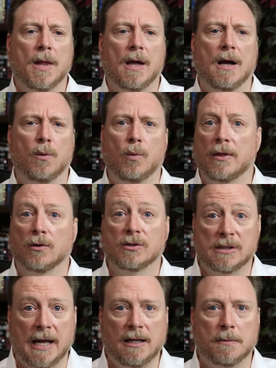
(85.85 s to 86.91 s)
with our
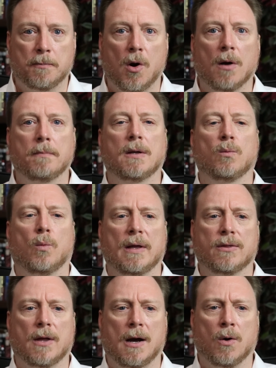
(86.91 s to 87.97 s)
State Department,
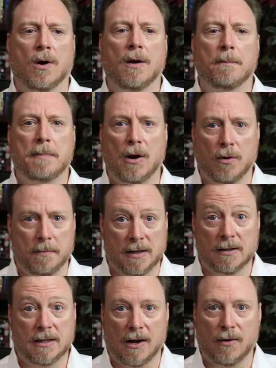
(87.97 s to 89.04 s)
with our
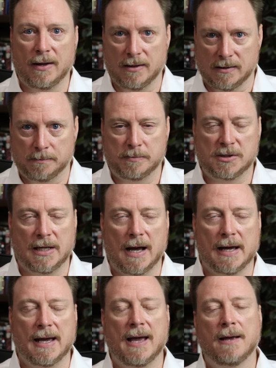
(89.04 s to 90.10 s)
paramilitary, the
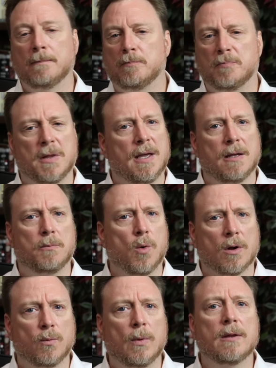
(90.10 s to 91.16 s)
CIA. He had
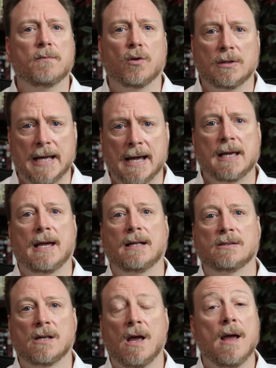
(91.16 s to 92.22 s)
worked with them for decades,